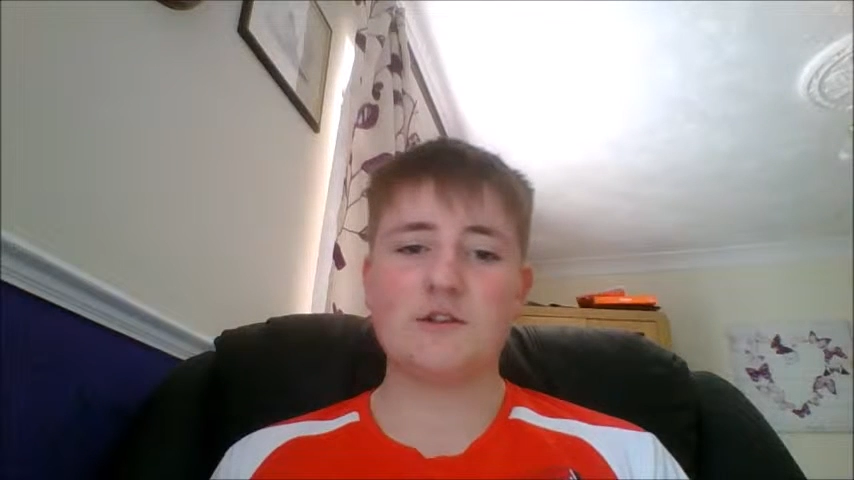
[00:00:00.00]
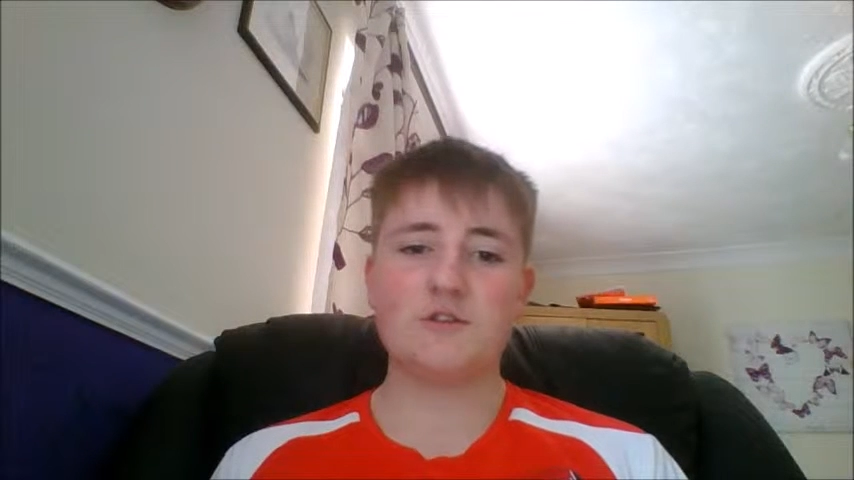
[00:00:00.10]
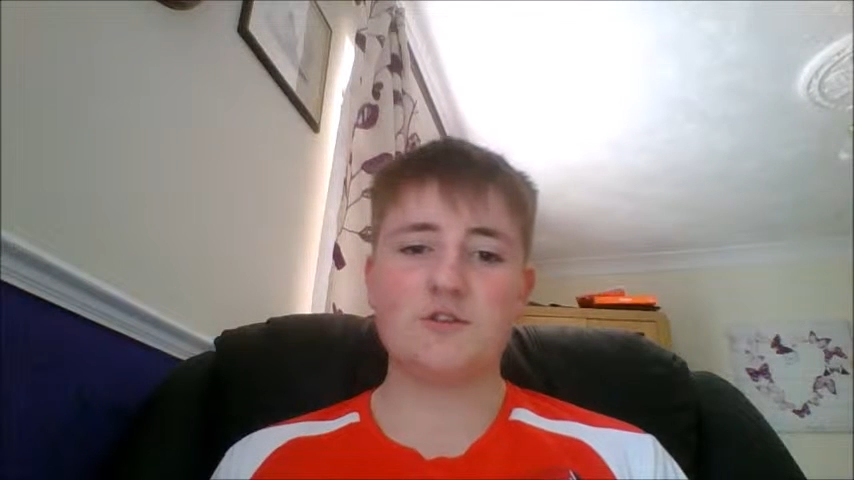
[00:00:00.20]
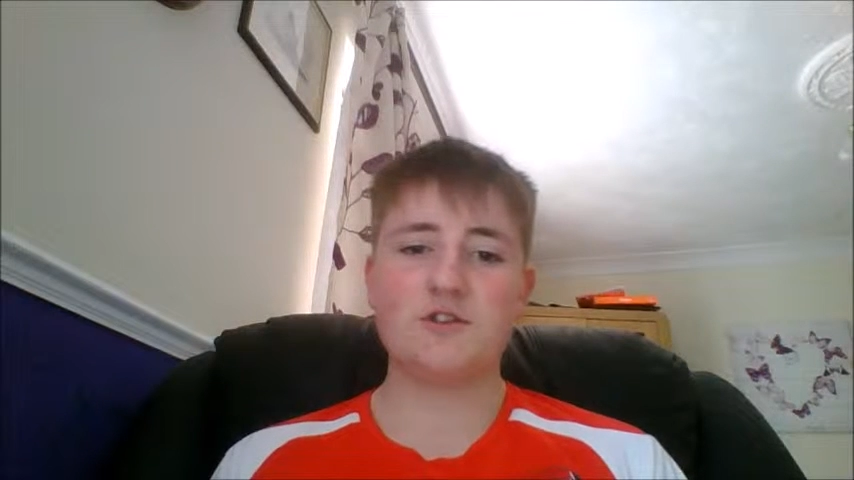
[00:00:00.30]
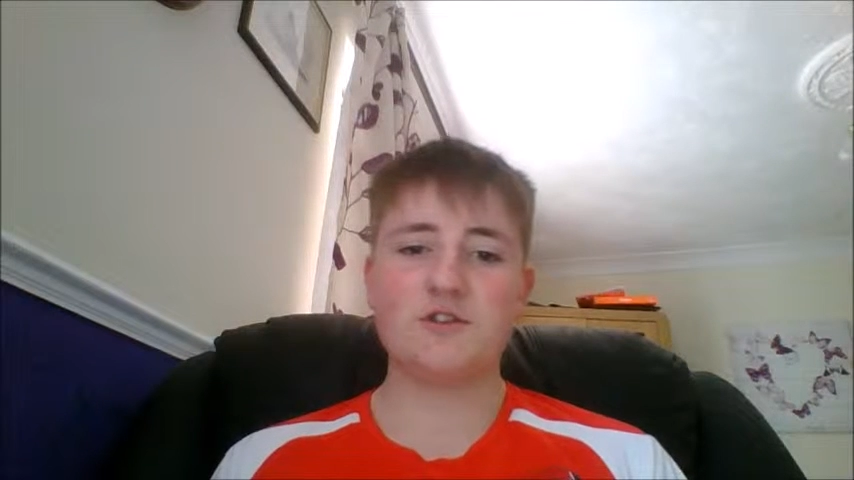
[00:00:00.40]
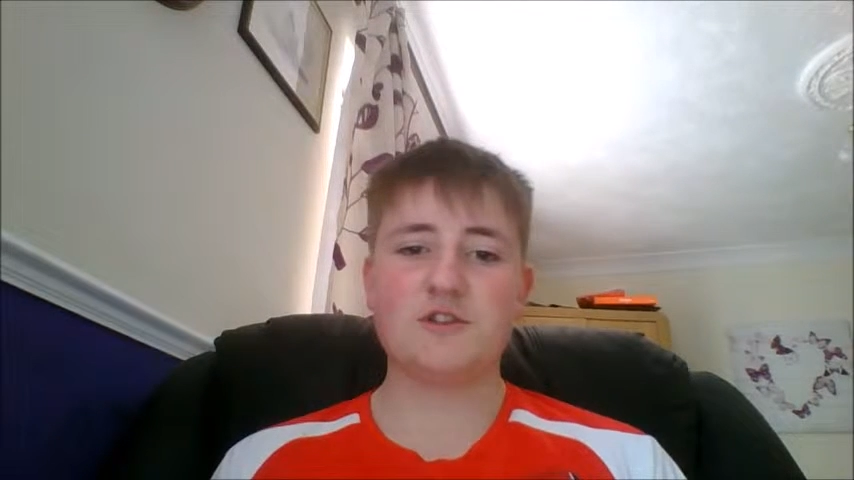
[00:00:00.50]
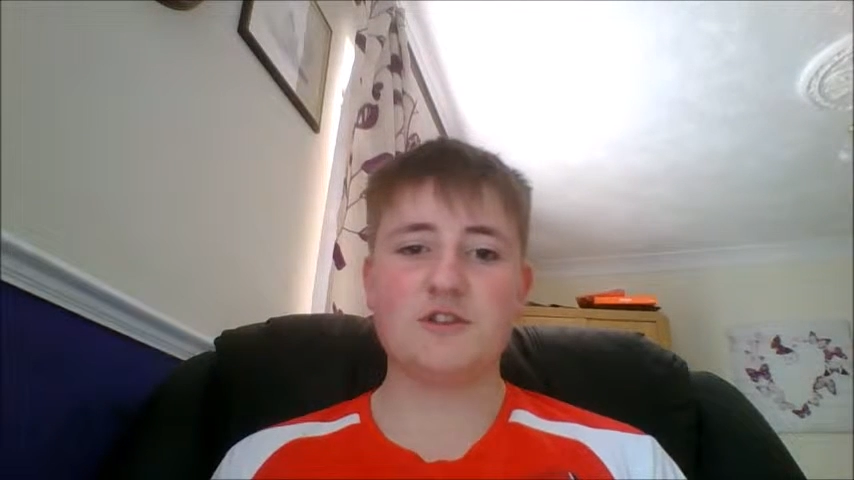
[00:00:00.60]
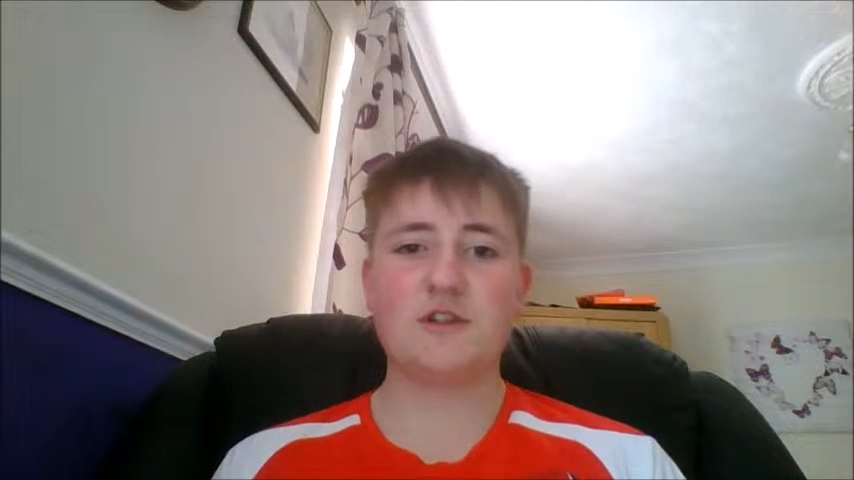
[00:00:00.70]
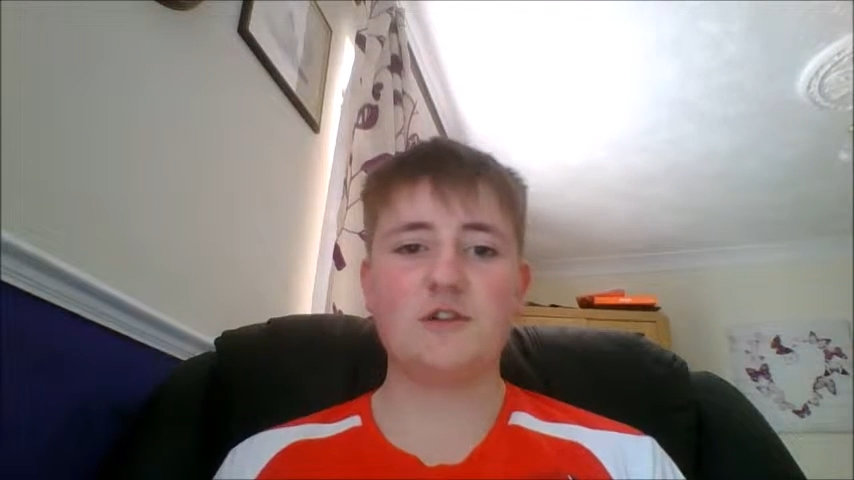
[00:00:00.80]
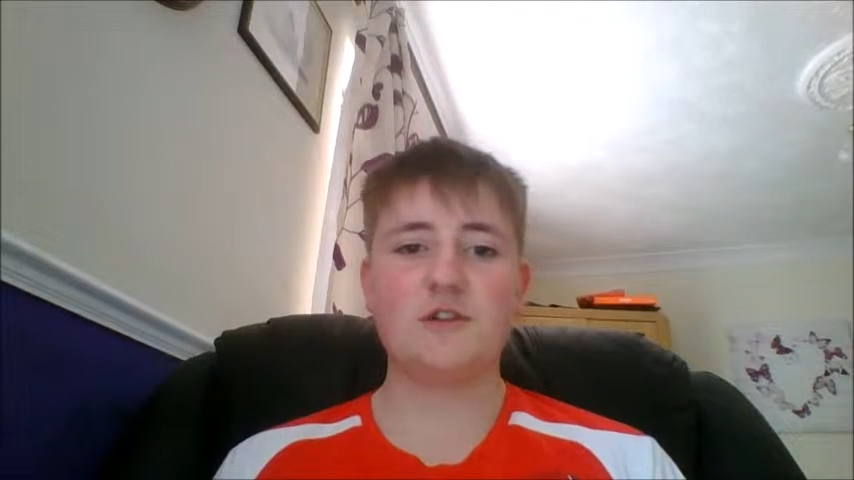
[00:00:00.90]
just
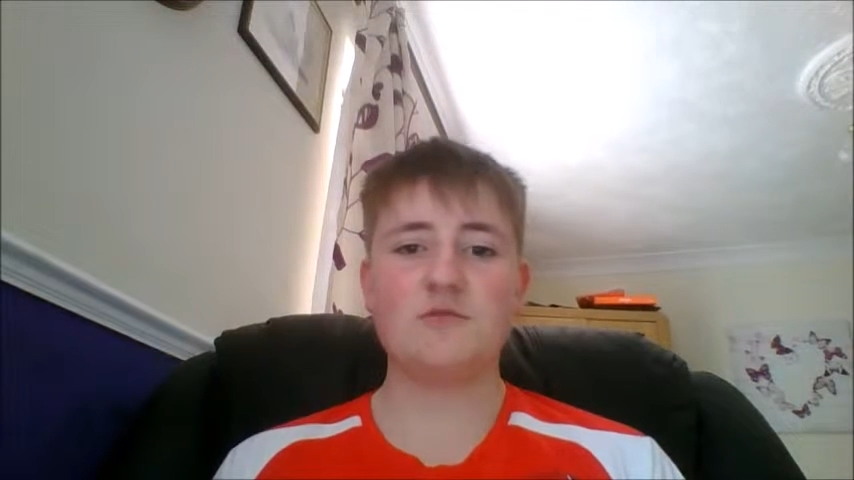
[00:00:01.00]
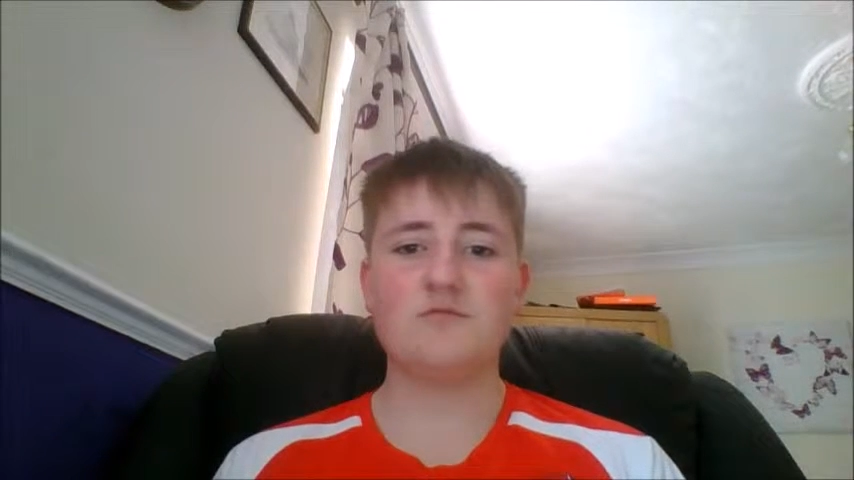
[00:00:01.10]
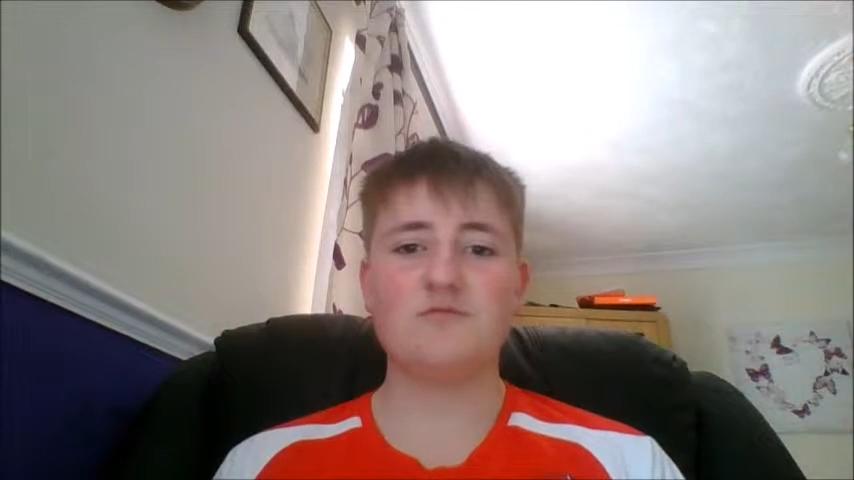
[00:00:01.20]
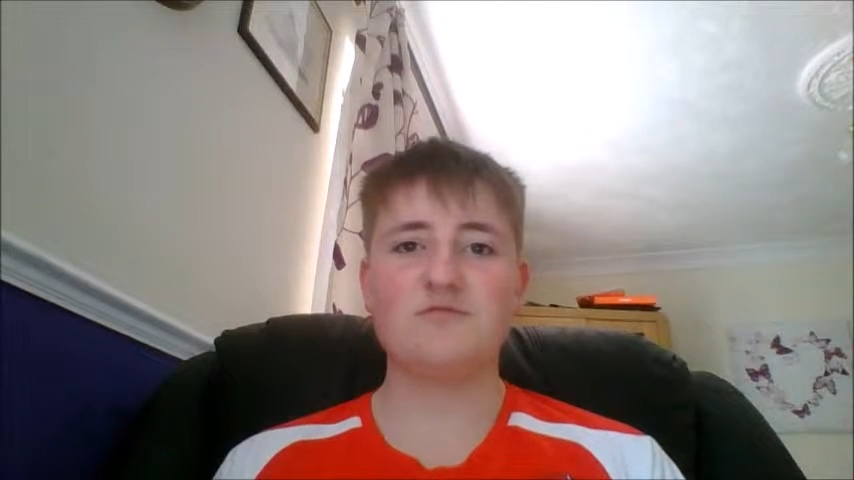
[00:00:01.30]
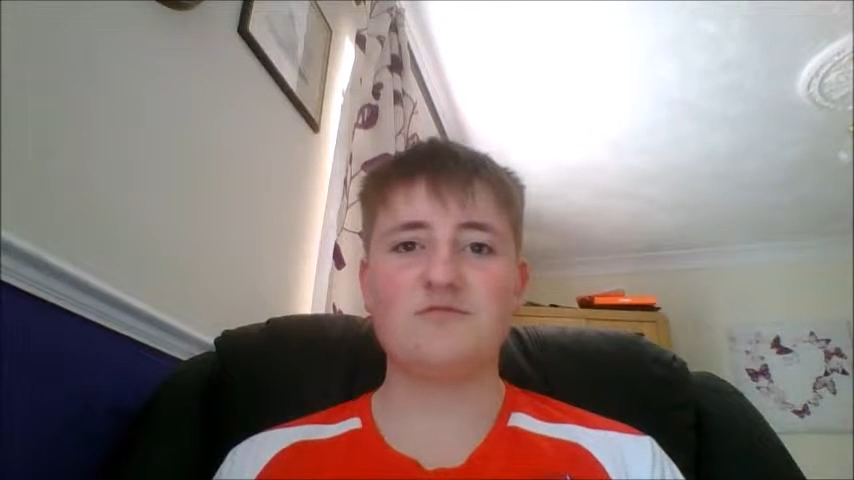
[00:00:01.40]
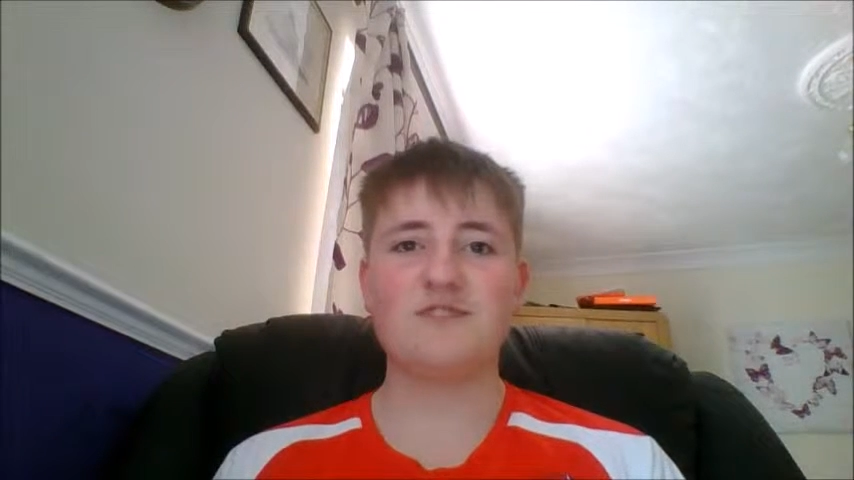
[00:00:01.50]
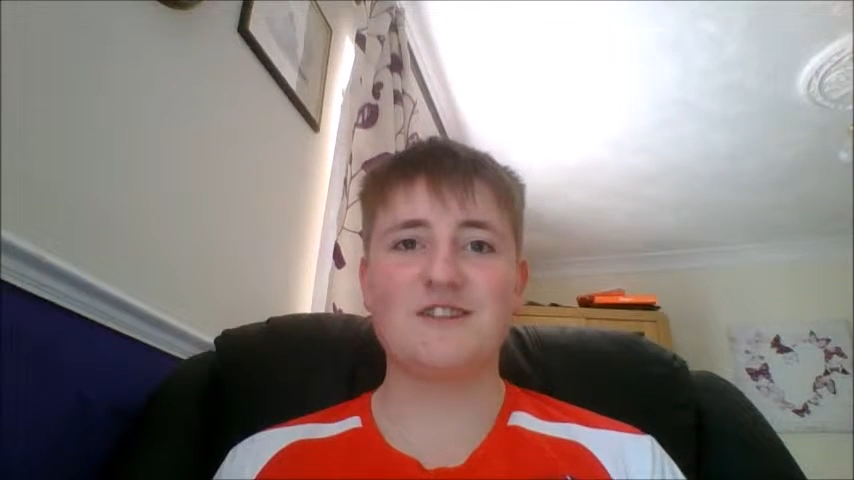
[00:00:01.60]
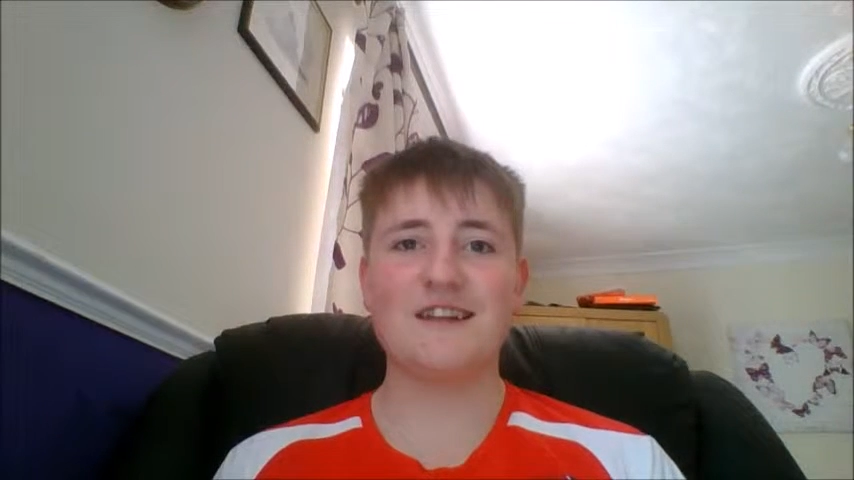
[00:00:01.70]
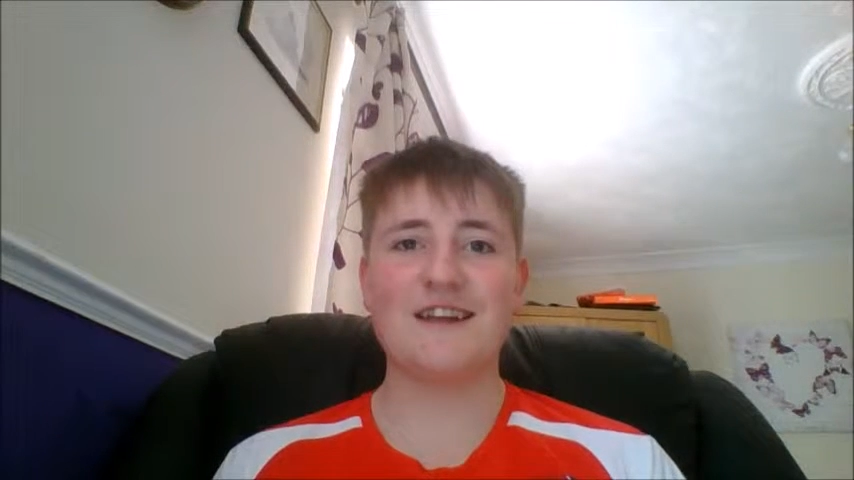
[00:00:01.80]
they